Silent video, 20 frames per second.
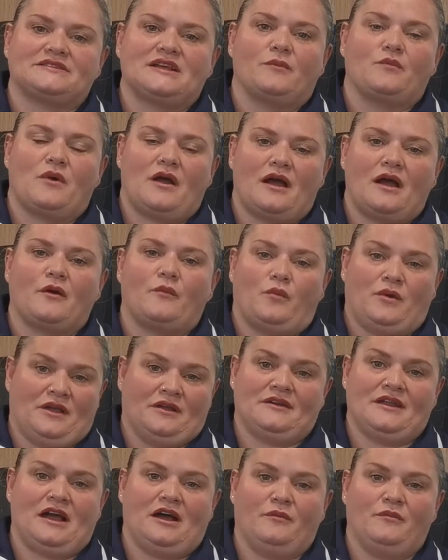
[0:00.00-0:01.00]
and how we can
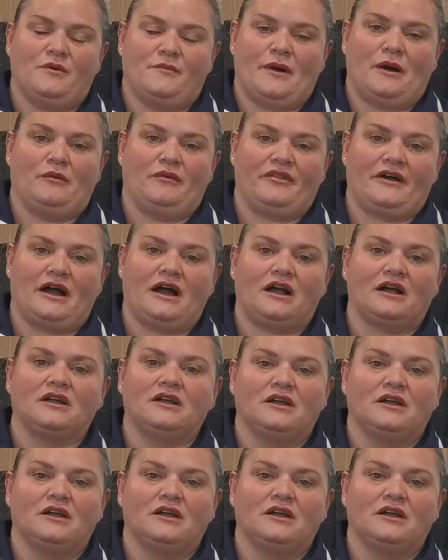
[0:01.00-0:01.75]
help about that.